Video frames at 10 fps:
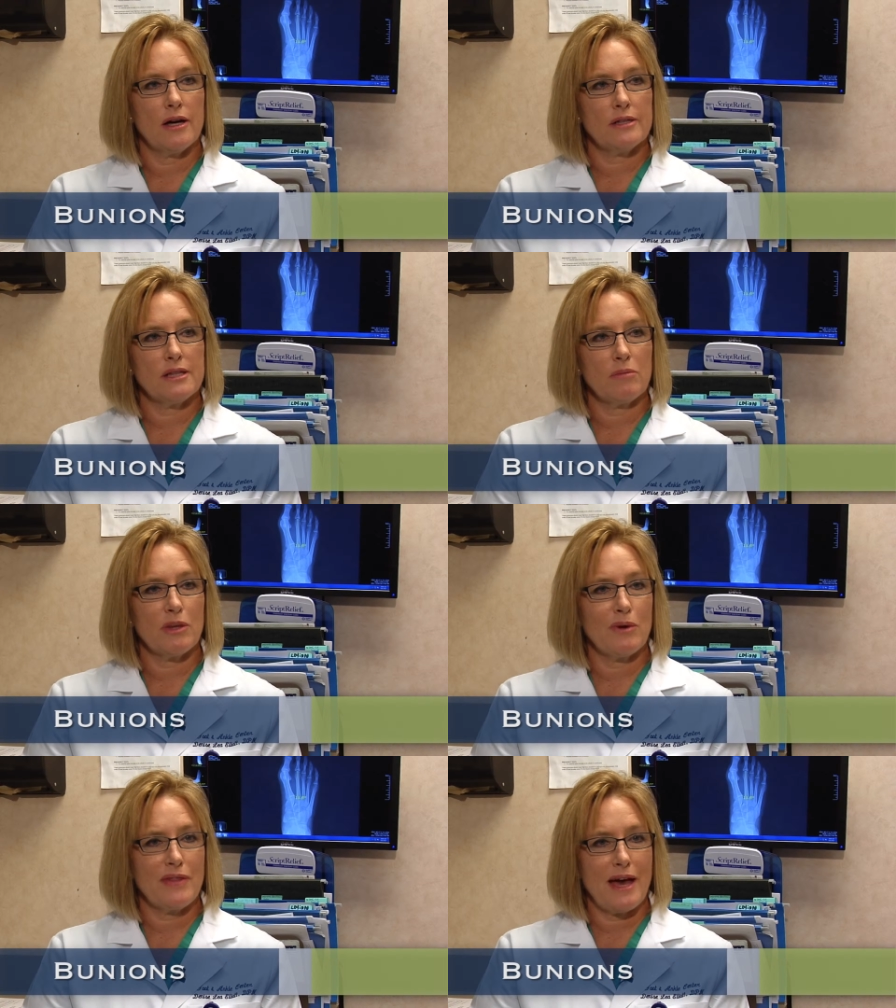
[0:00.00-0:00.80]

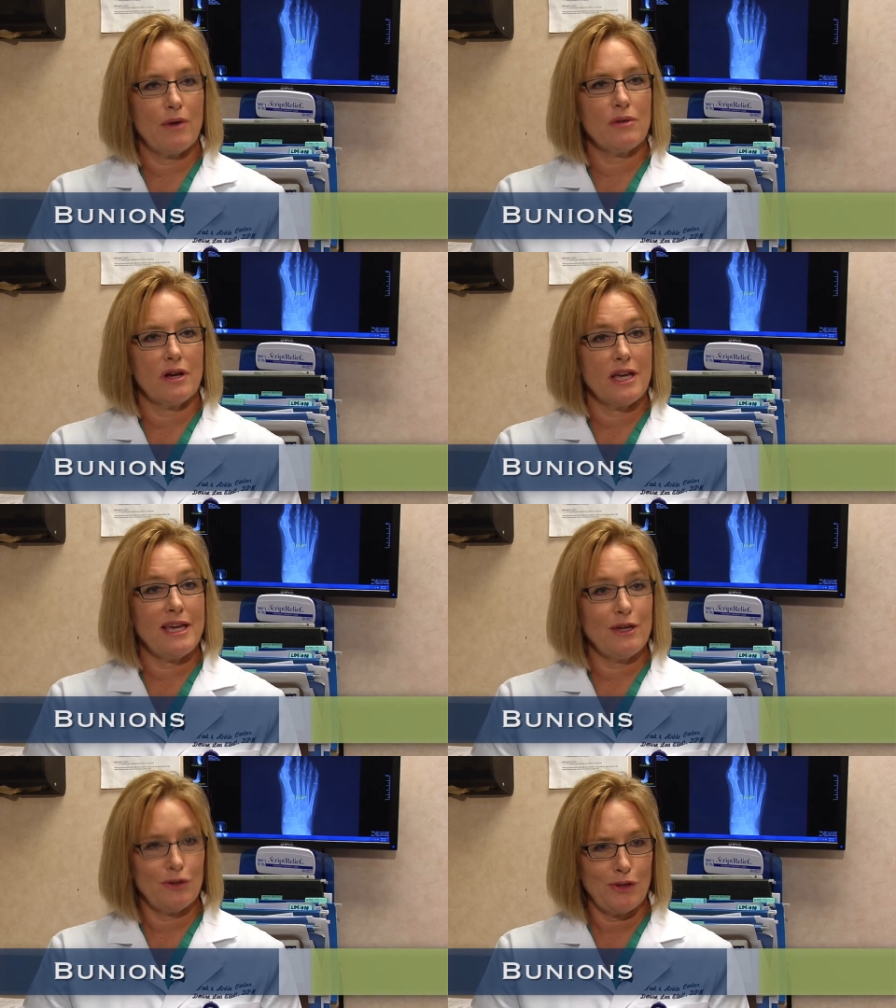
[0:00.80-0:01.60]
something without a
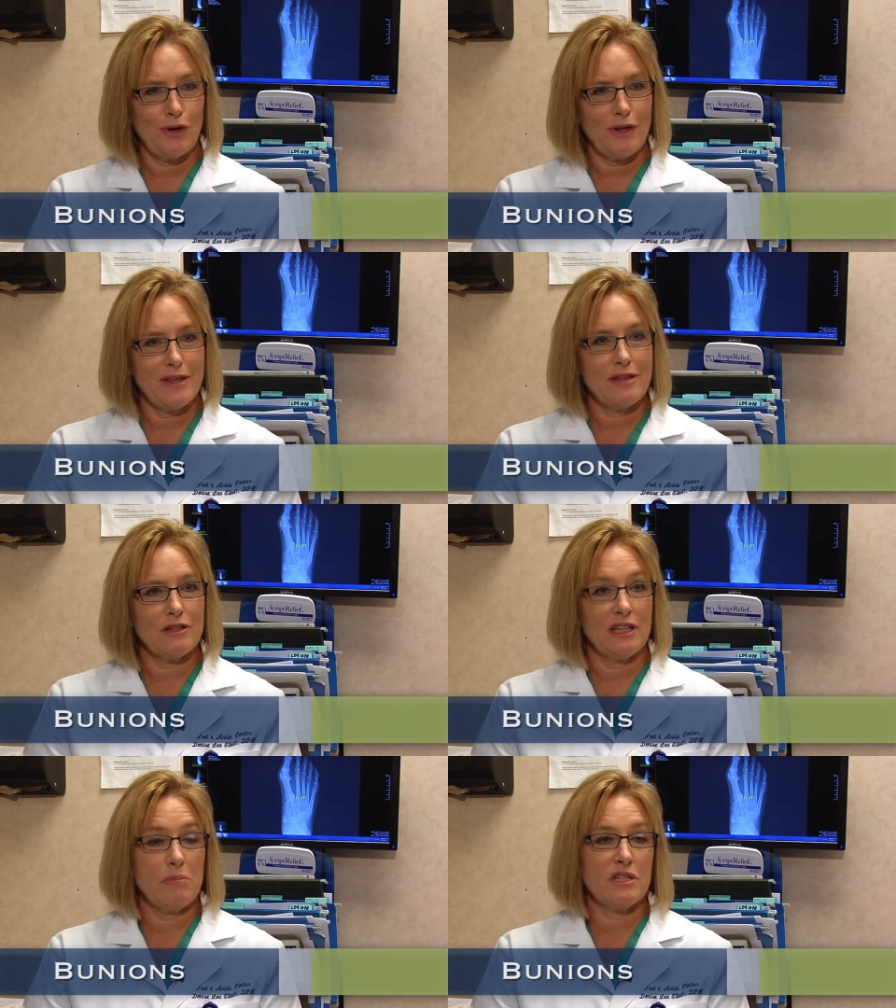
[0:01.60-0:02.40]
heel on it,
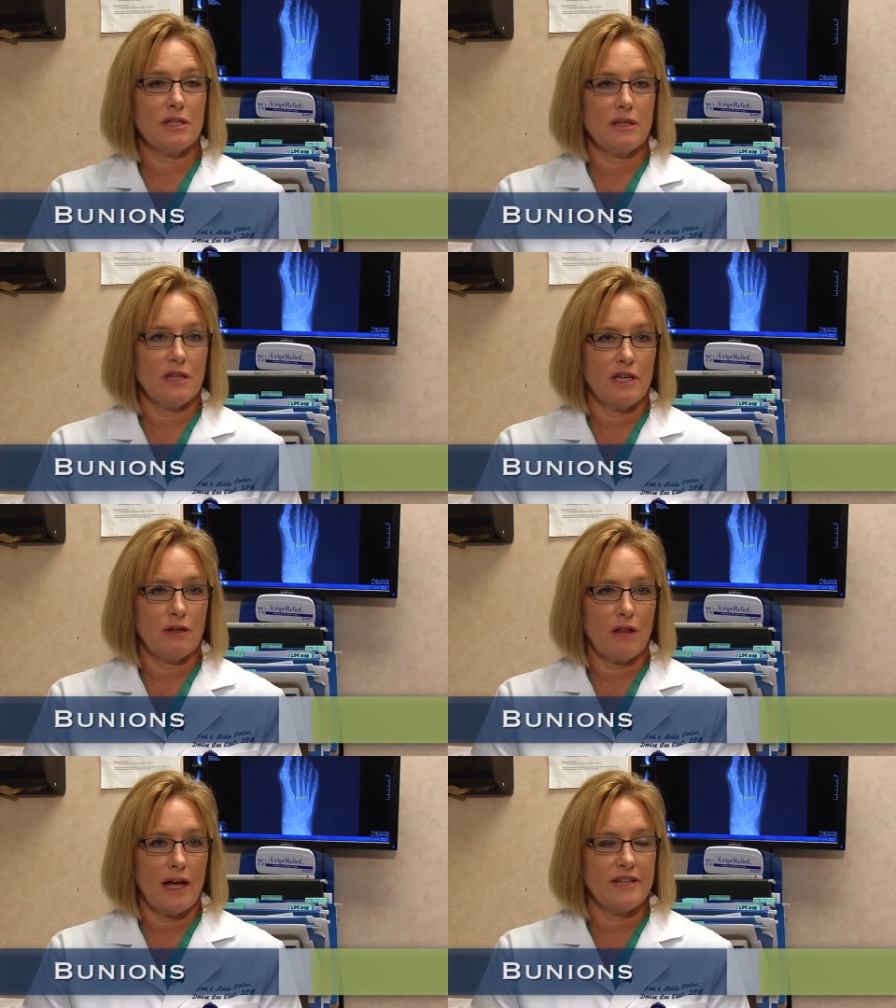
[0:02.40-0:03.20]
limiting the
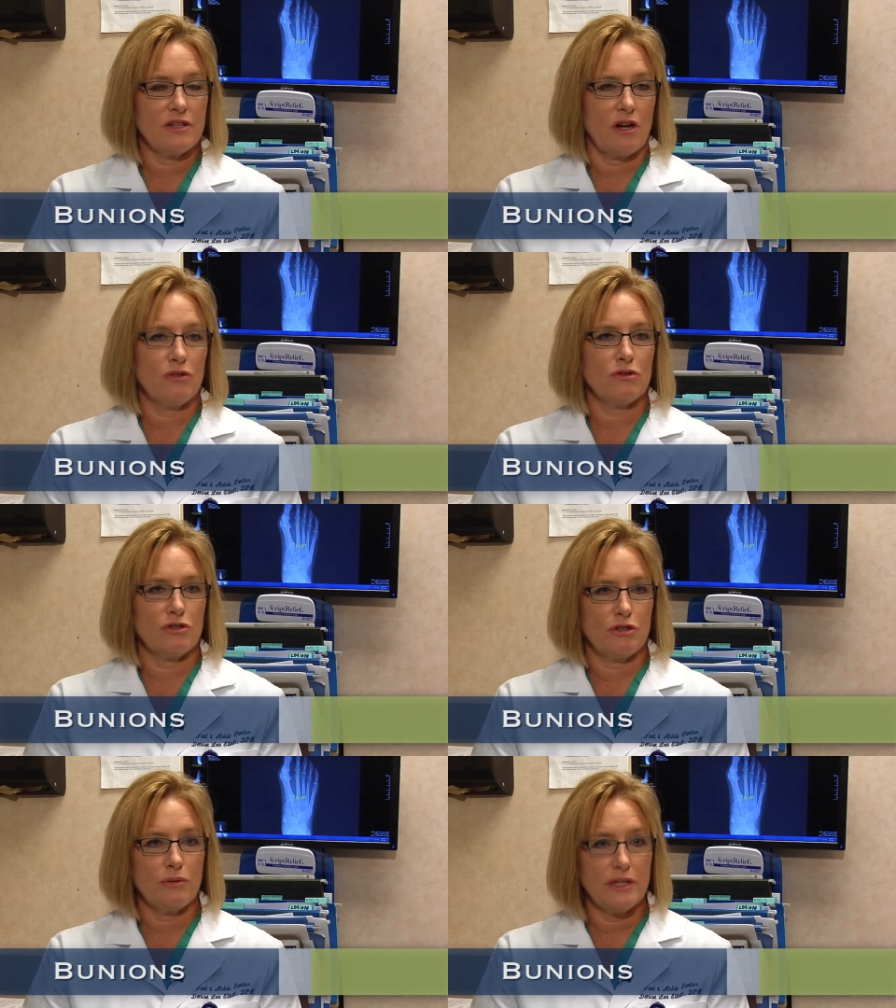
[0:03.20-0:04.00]
heel height to under
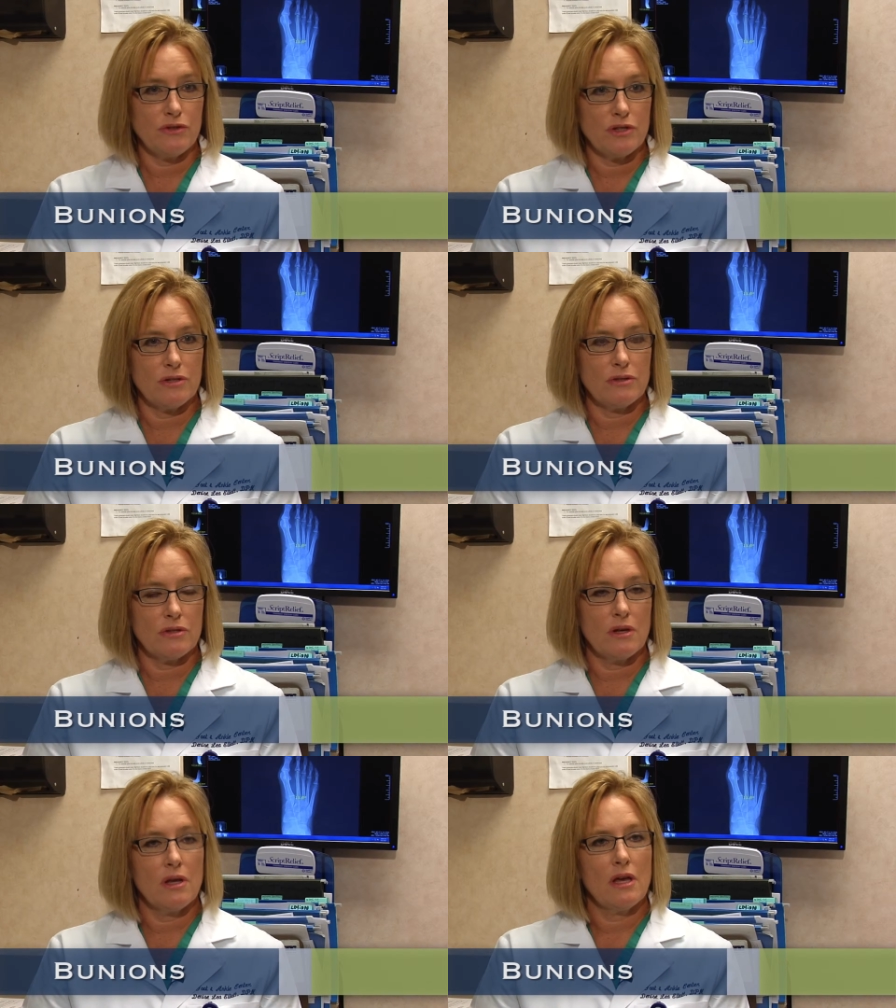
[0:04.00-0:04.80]
2 inches.